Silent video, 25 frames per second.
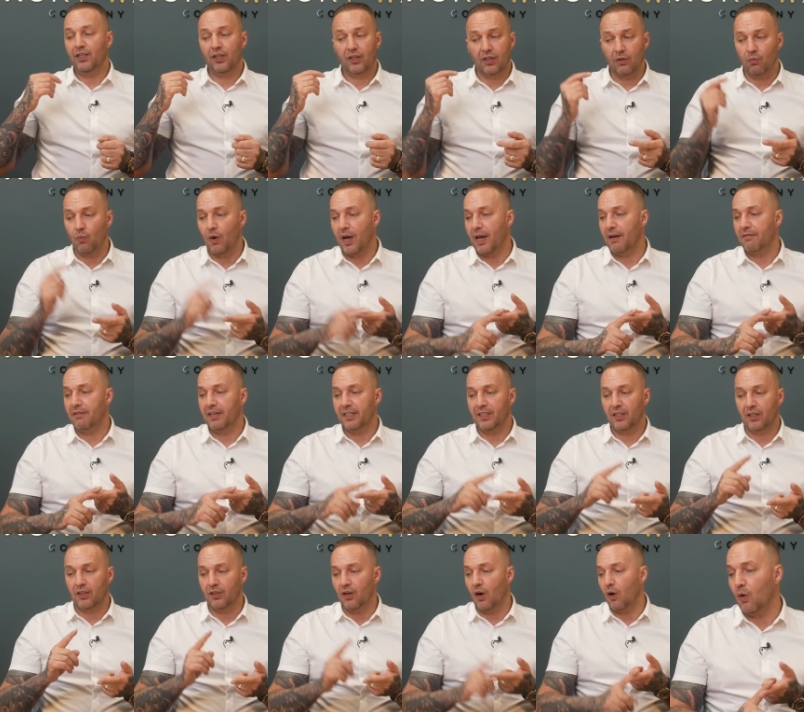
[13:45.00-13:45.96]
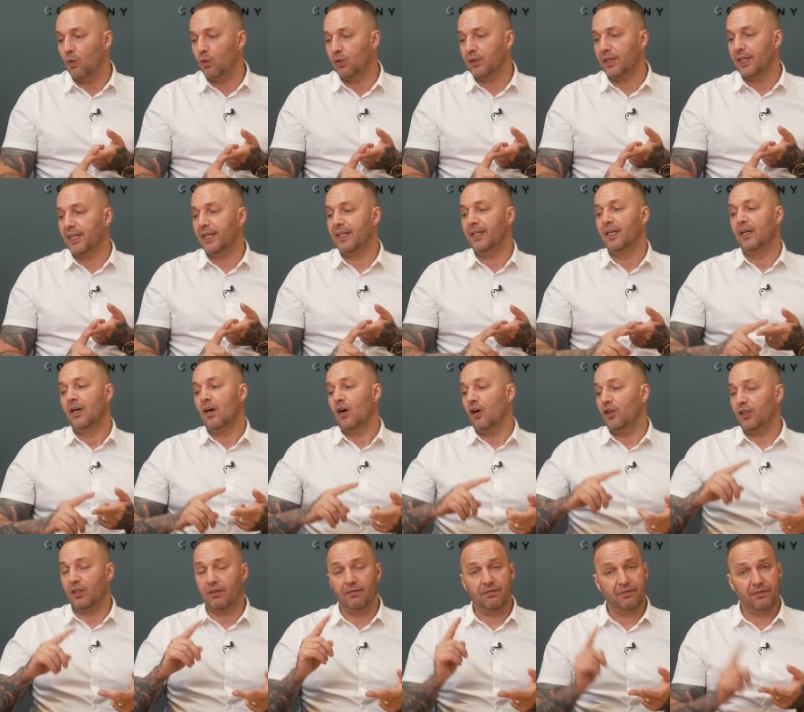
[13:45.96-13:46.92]
You can wear it, you can hold it, or
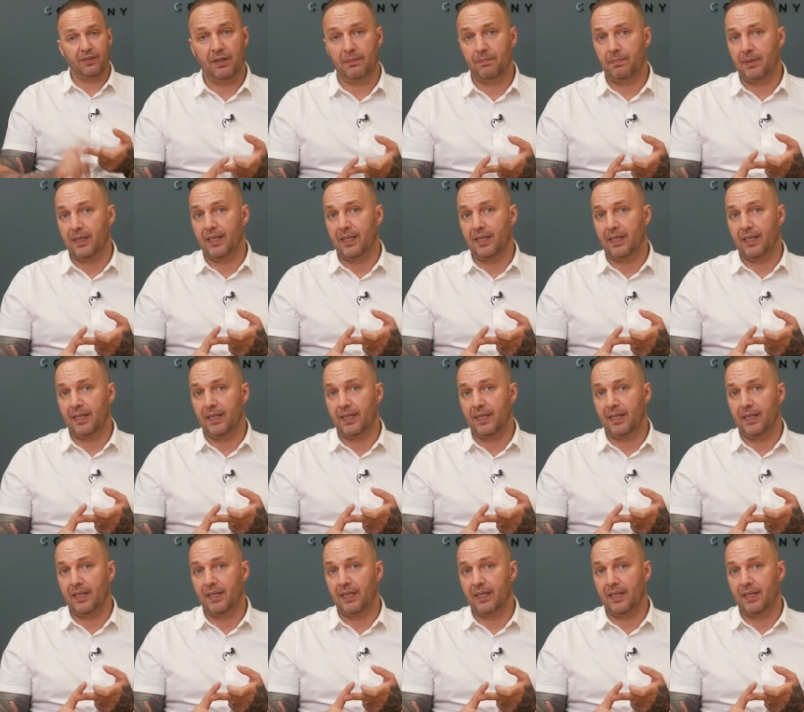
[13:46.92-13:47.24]
you can flip